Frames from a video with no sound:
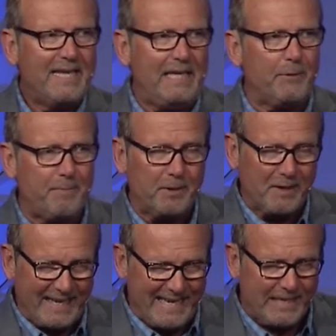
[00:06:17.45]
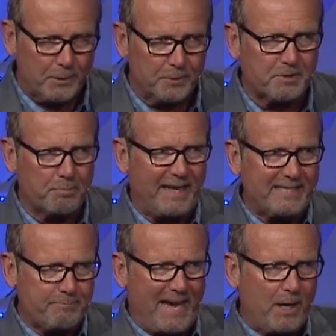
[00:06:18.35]
It would be illegal to
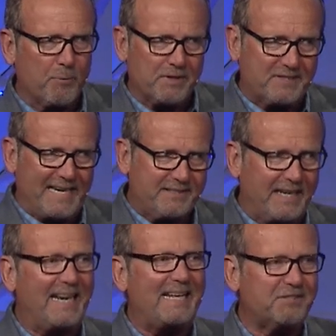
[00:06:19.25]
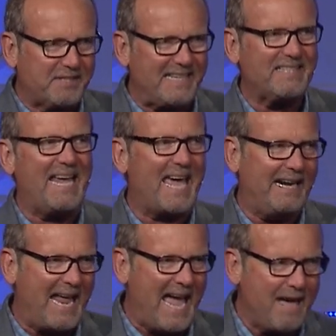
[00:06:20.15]
place man over Satan unless Satan had
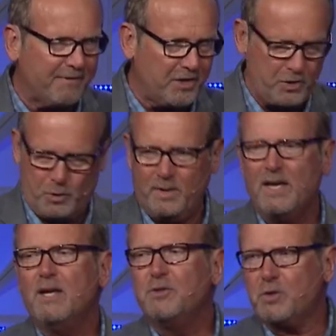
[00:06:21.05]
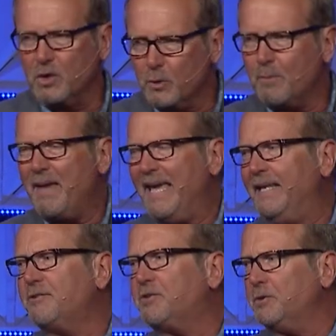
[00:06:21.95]
an avenue to lure man
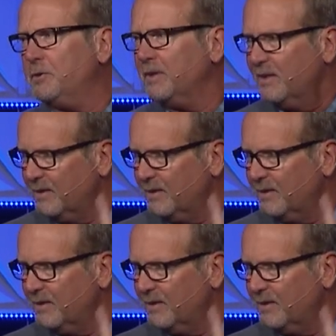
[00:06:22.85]
into